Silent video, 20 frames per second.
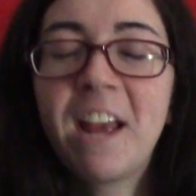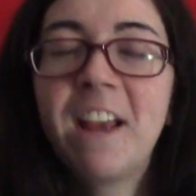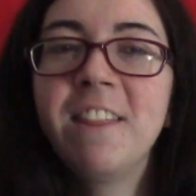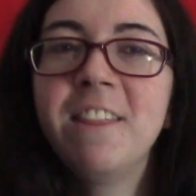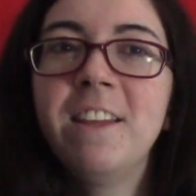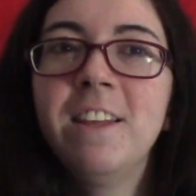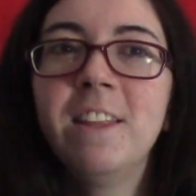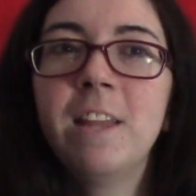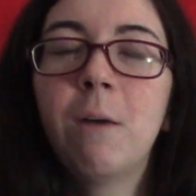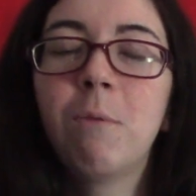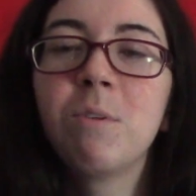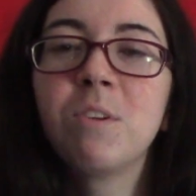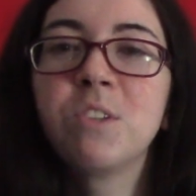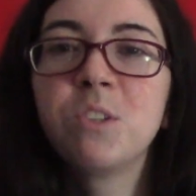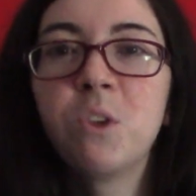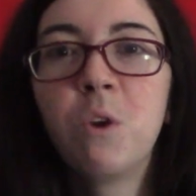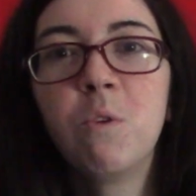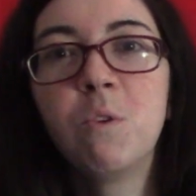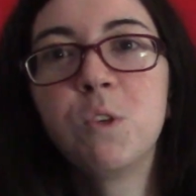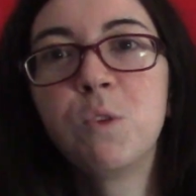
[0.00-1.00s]
I think that was
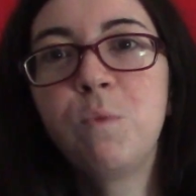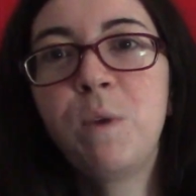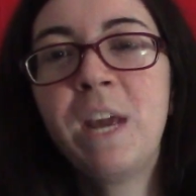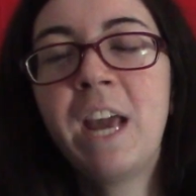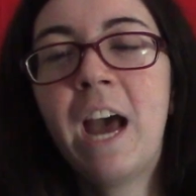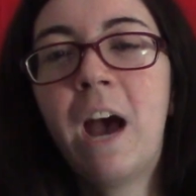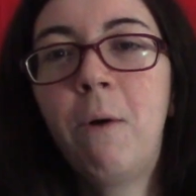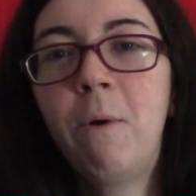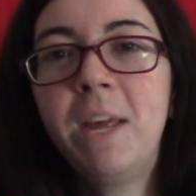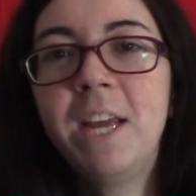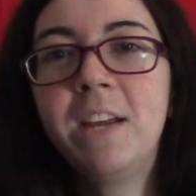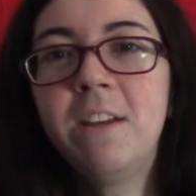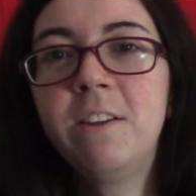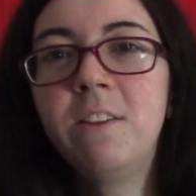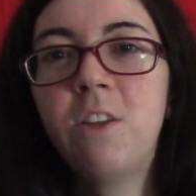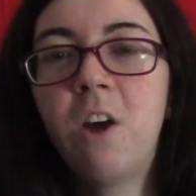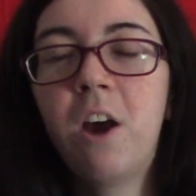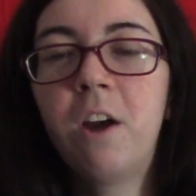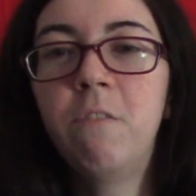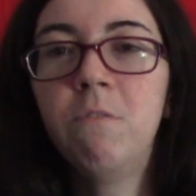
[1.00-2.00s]
so sweet how he
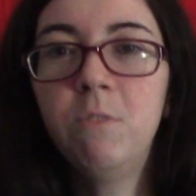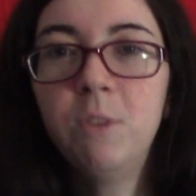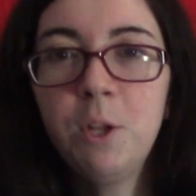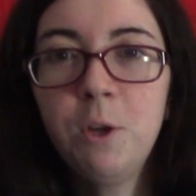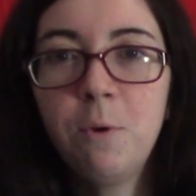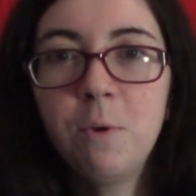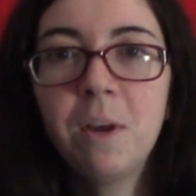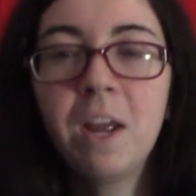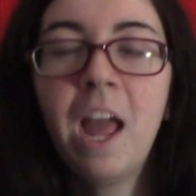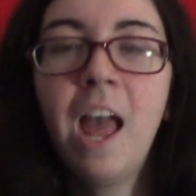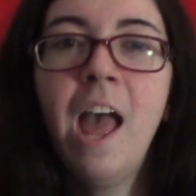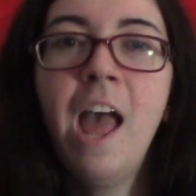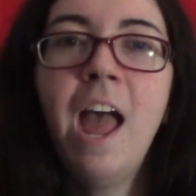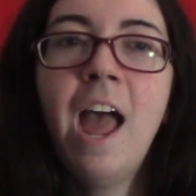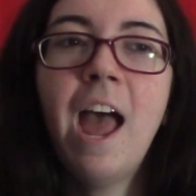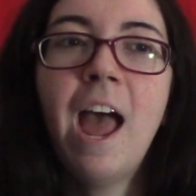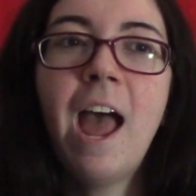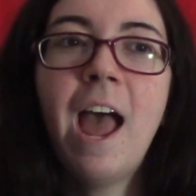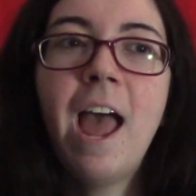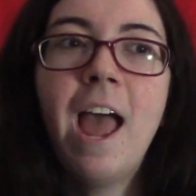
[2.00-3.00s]
thought of Luc
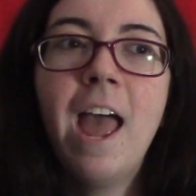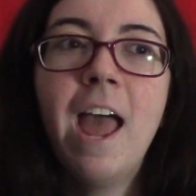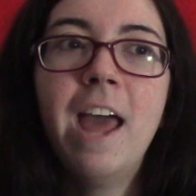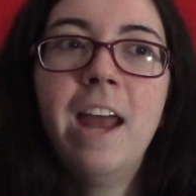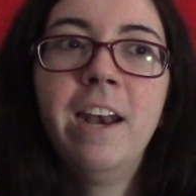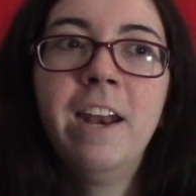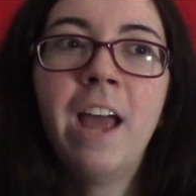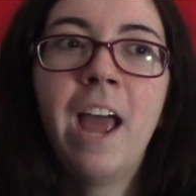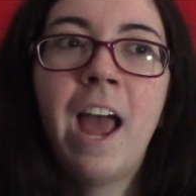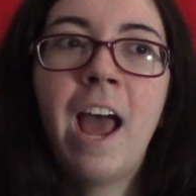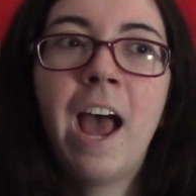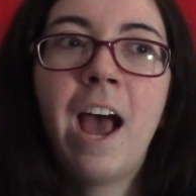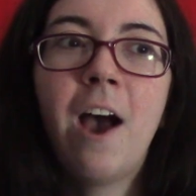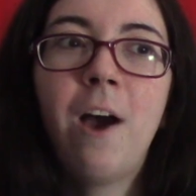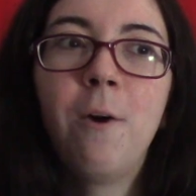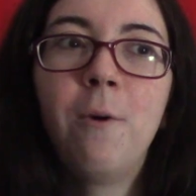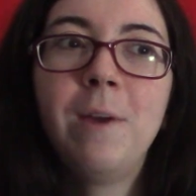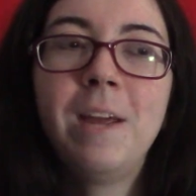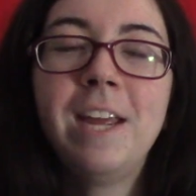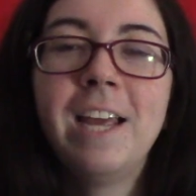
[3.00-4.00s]
and
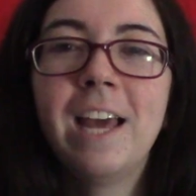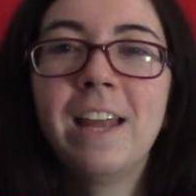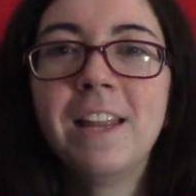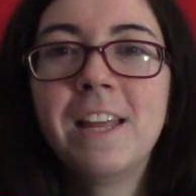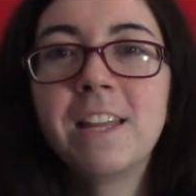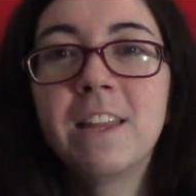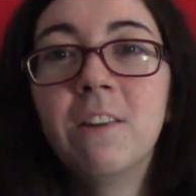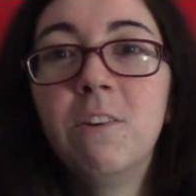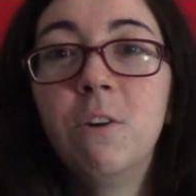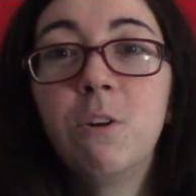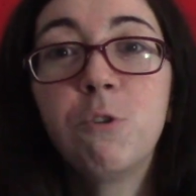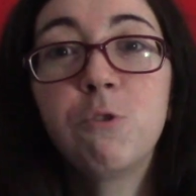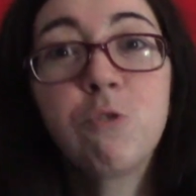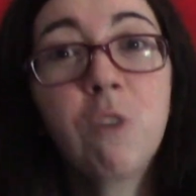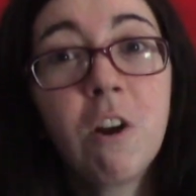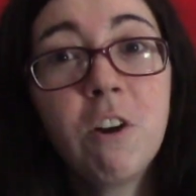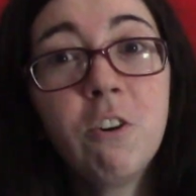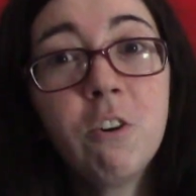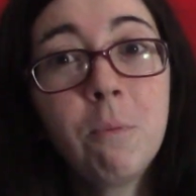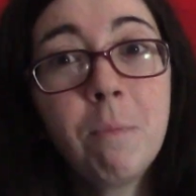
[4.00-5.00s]
how he had like the little
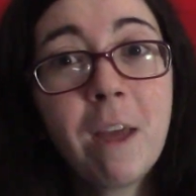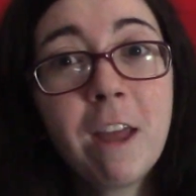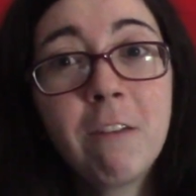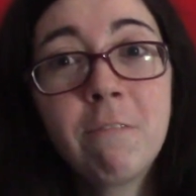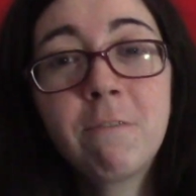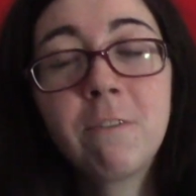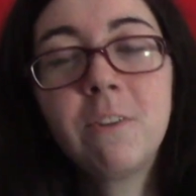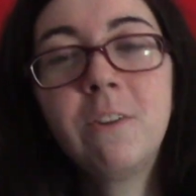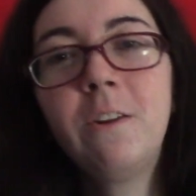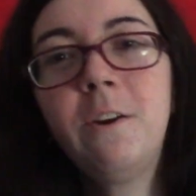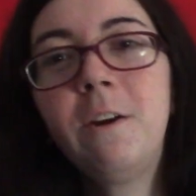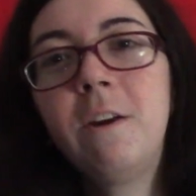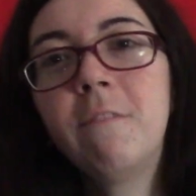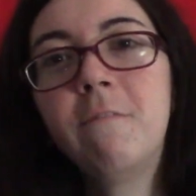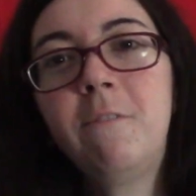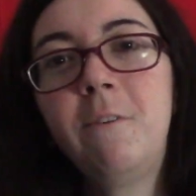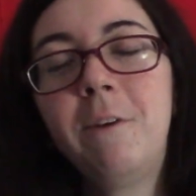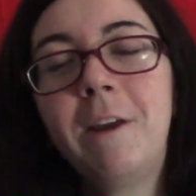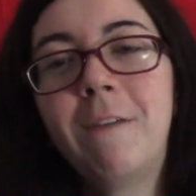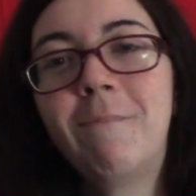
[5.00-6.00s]
trundle bed for Luc
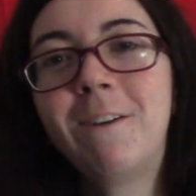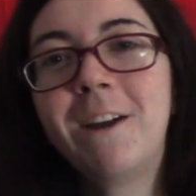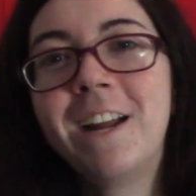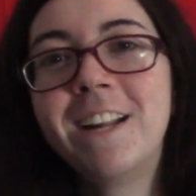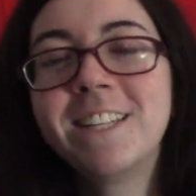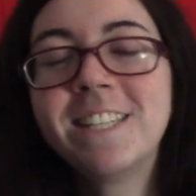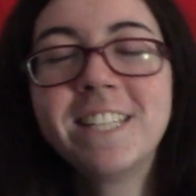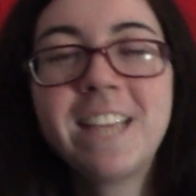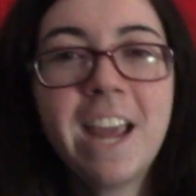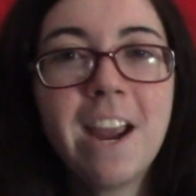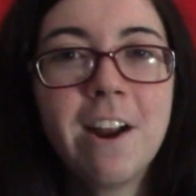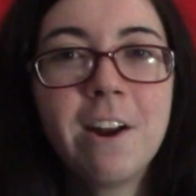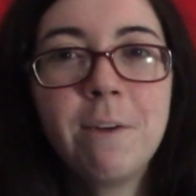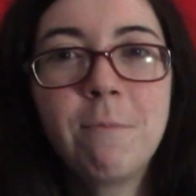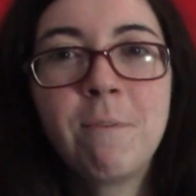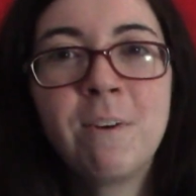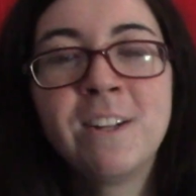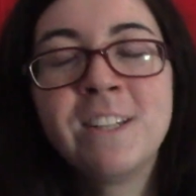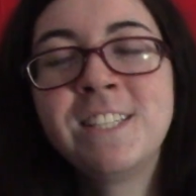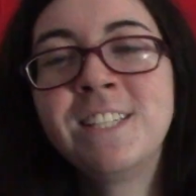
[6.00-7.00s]
if Luc ever gets scared
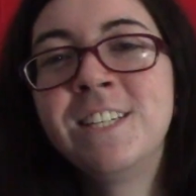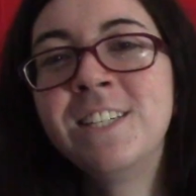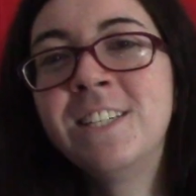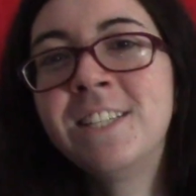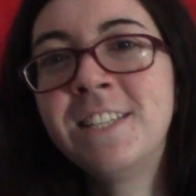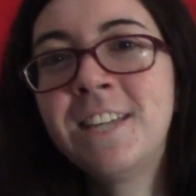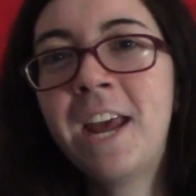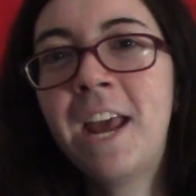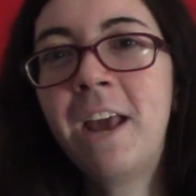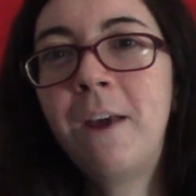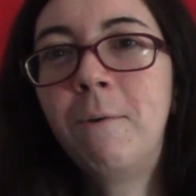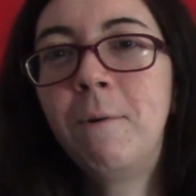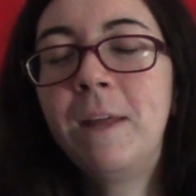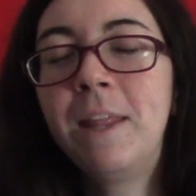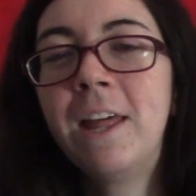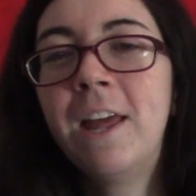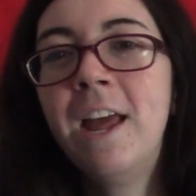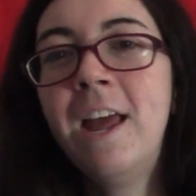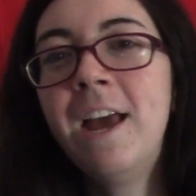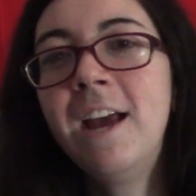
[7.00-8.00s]
and wants to stay
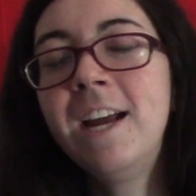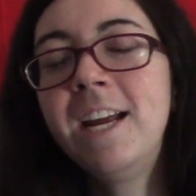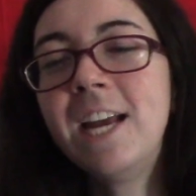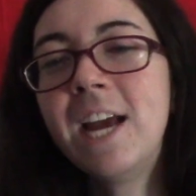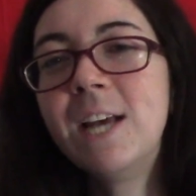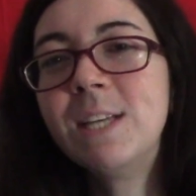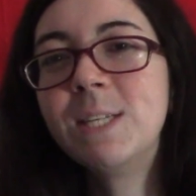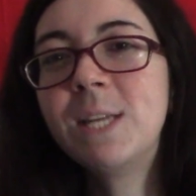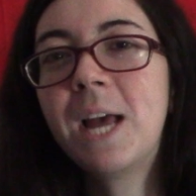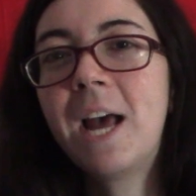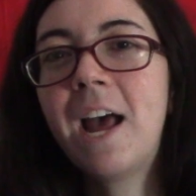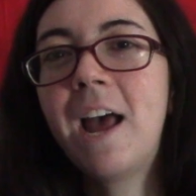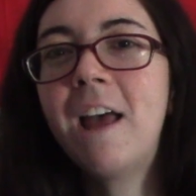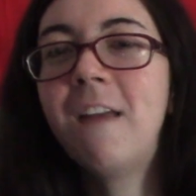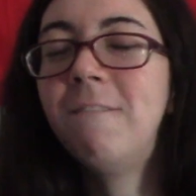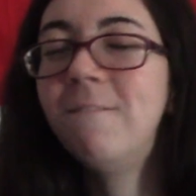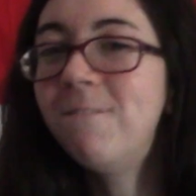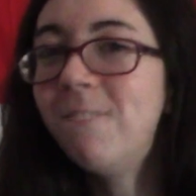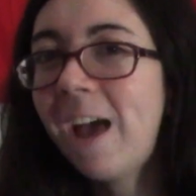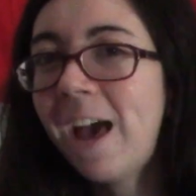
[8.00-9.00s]
with Yeza
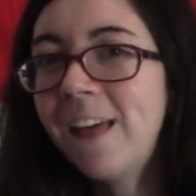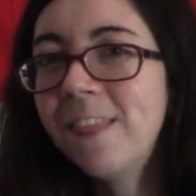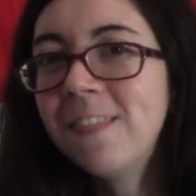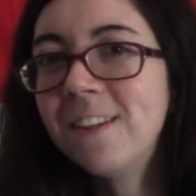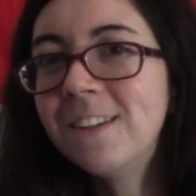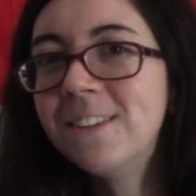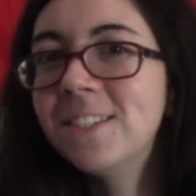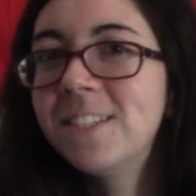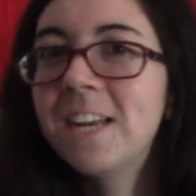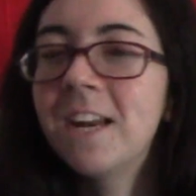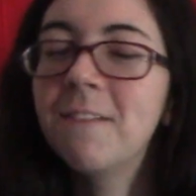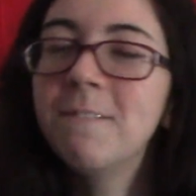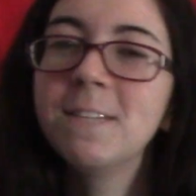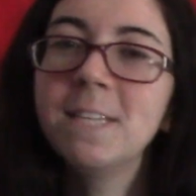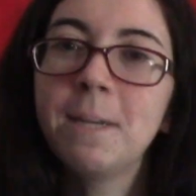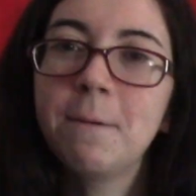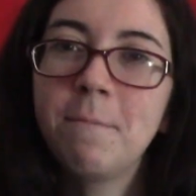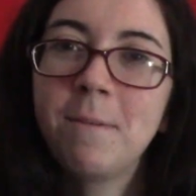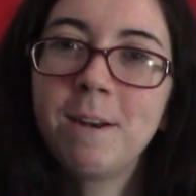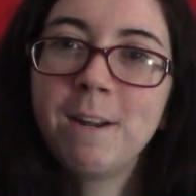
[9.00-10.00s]
and Veth instead of
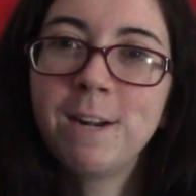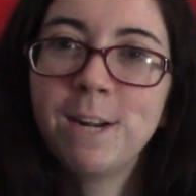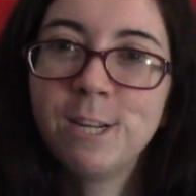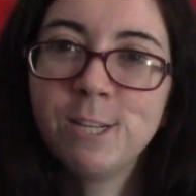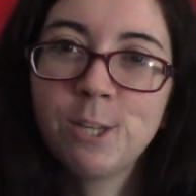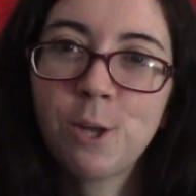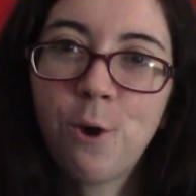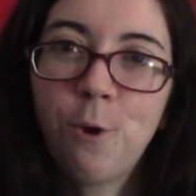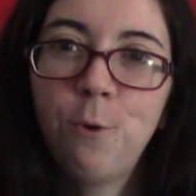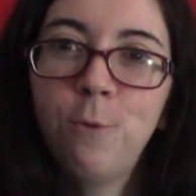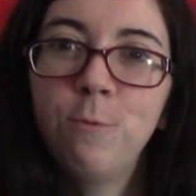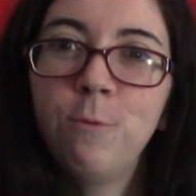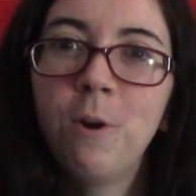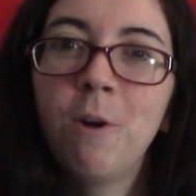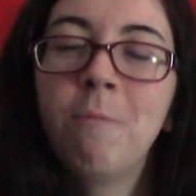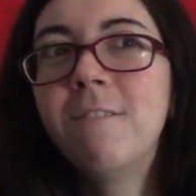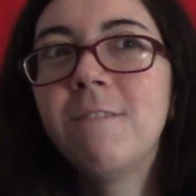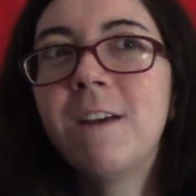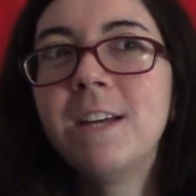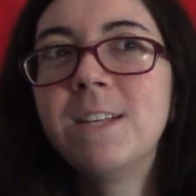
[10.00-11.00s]
sleeping in his own
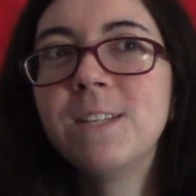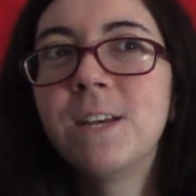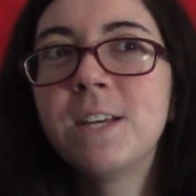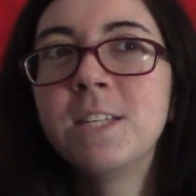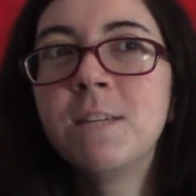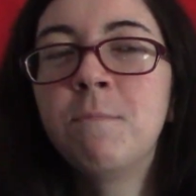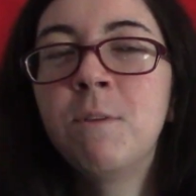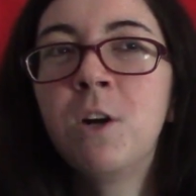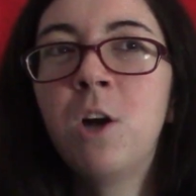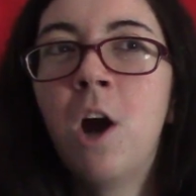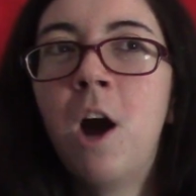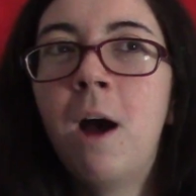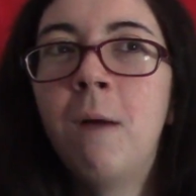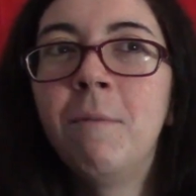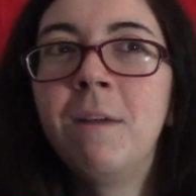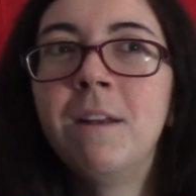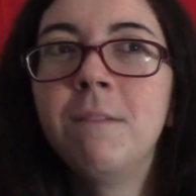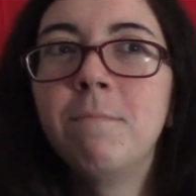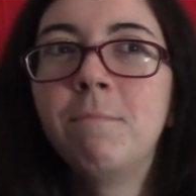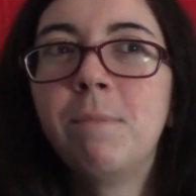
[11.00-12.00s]
room. I saw someone
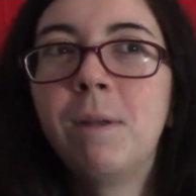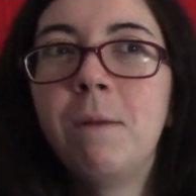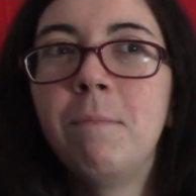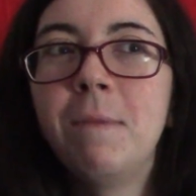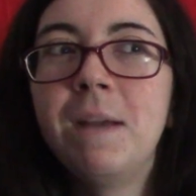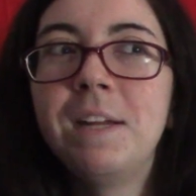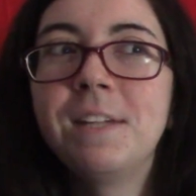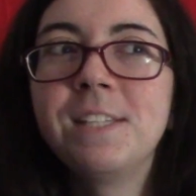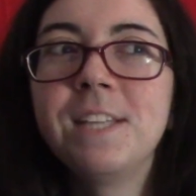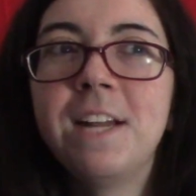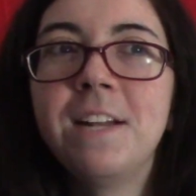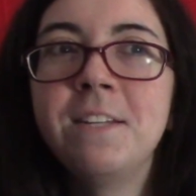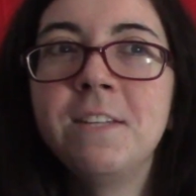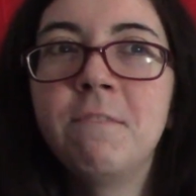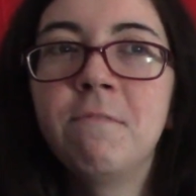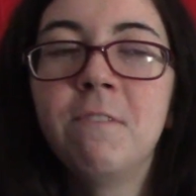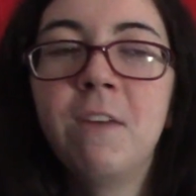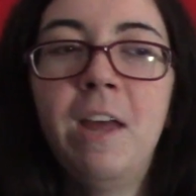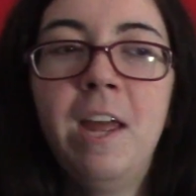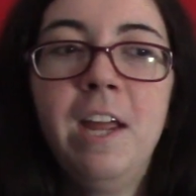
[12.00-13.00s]
comment but it made sense
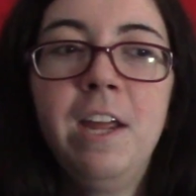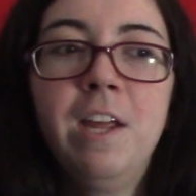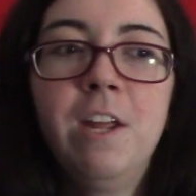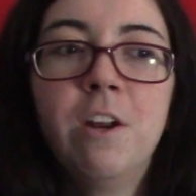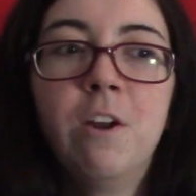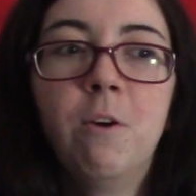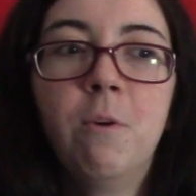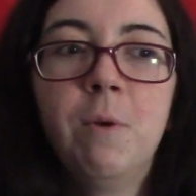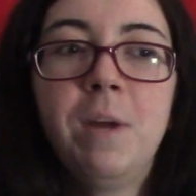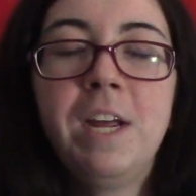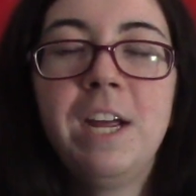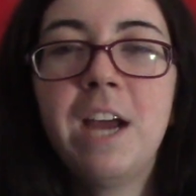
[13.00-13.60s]
of like you know he